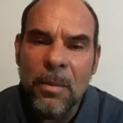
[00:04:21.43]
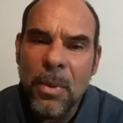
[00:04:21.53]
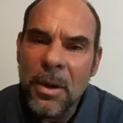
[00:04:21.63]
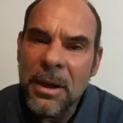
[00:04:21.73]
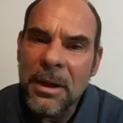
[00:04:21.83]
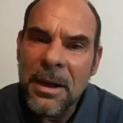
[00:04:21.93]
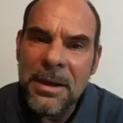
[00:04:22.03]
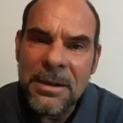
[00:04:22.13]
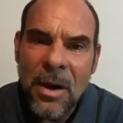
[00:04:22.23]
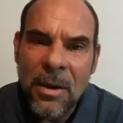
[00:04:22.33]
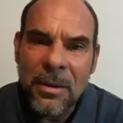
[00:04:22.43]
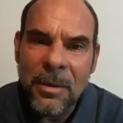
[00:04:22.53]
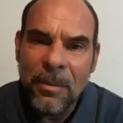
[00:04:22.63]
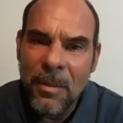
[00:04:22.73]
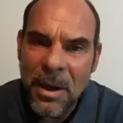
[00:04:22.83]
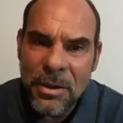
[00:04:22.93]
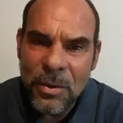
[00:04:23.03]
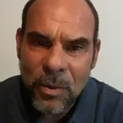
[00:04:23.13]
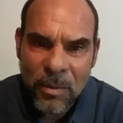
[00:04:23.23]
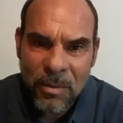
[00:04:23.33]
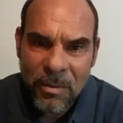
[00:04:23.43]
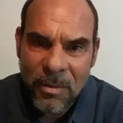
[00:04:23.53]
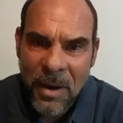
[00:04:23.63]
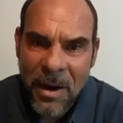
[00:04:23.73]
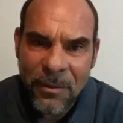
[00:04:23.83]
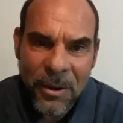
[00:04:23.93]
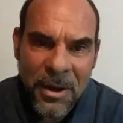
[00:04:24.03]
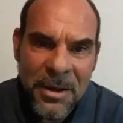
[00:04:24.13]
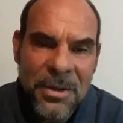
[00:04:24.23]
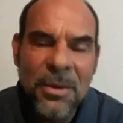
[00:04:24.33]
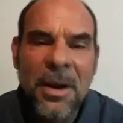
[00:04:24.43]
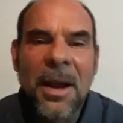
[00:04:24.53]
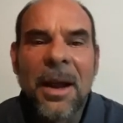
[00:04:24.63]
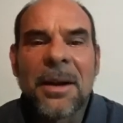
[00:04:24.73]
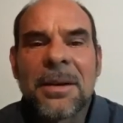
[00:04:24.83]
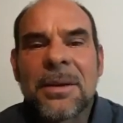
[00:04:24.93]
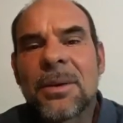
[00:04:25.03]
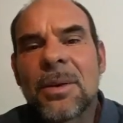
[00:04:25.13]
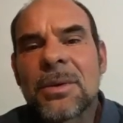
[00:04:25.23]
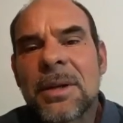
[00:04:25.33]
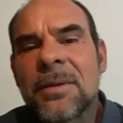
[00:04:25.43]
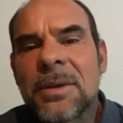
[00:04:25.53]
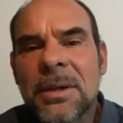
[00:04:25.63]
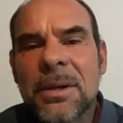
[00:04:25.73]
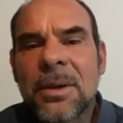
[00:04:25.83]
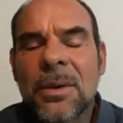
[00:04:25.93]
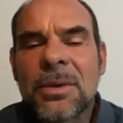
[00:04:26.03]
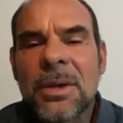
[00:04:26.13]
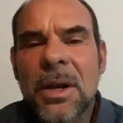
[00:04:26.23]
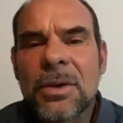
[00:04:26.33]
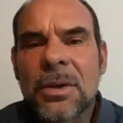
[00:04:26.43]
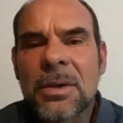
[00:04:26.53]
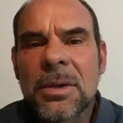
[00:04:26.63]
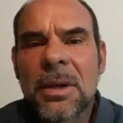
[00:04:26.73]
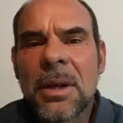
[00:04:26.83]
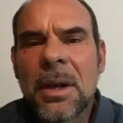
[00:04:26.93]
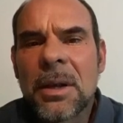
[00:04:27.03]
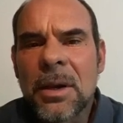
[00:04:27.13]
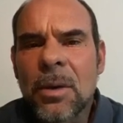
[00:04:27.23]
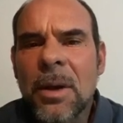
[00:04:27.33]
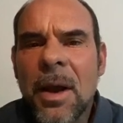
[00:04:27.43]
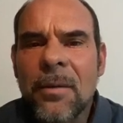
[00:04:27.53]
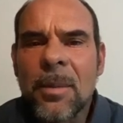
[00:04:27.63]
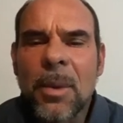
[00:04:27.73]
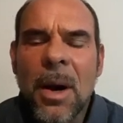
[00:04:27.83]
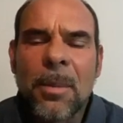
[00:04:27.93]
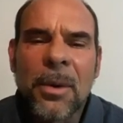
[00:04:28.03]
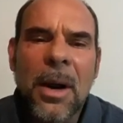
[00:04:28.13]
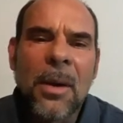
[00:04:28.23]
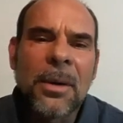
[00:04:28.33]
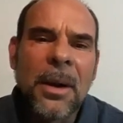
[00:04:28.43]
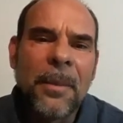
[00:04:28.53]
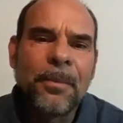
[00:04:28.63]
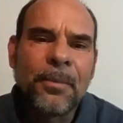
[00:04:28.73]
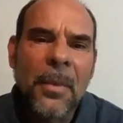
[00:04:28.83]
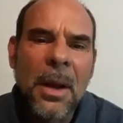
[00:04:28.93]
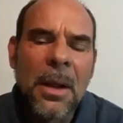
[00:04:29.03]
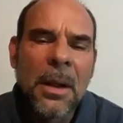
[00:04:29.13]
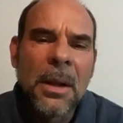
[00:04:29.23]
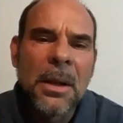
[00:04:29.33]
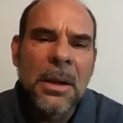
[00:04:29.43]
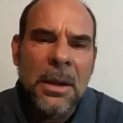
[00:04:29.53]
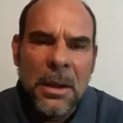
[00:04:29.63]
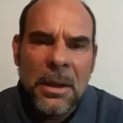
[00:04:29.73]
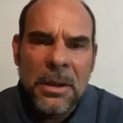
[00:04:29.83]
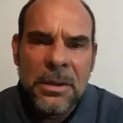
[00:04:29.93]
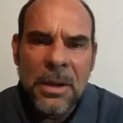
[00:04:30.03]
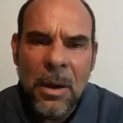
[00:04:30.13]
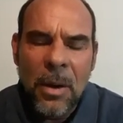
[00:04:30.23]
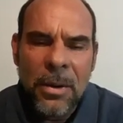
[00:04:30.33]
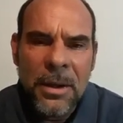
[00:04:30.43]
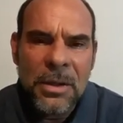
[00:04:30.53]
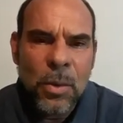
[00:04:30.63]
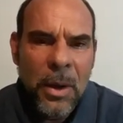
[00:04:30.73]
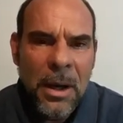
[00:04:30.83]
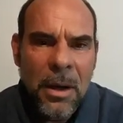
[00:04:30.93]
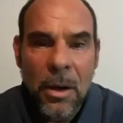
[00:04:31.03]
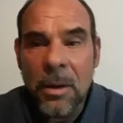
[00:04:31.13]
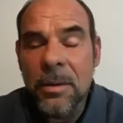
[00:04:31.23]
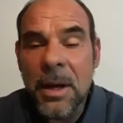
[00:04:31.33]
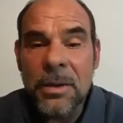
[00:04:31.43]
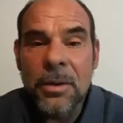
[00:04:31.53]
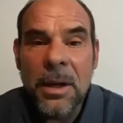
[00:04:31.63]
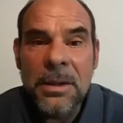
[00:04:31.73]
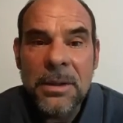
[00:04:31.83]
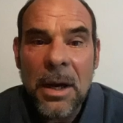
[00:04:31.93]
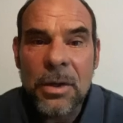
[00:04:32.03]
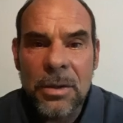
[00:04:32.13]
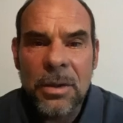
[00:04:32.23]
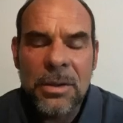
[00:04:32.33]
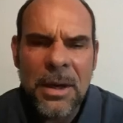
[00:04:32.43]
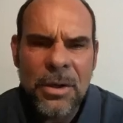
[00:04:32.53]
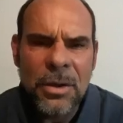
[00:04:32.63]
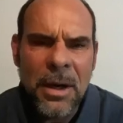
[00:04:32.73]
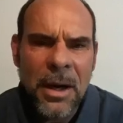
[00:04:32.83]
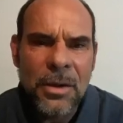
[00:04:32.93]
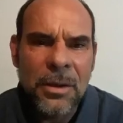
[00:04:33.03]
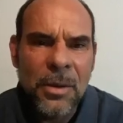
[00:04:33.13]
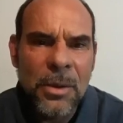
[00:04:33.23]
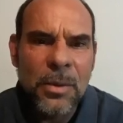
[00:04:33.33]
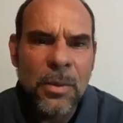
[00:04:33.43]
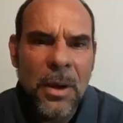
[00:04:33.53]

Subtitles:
put in as much effort as you can into those lifts, into those sessions, that you'll have a proper outcome. So this week, or yesterday's session actually, was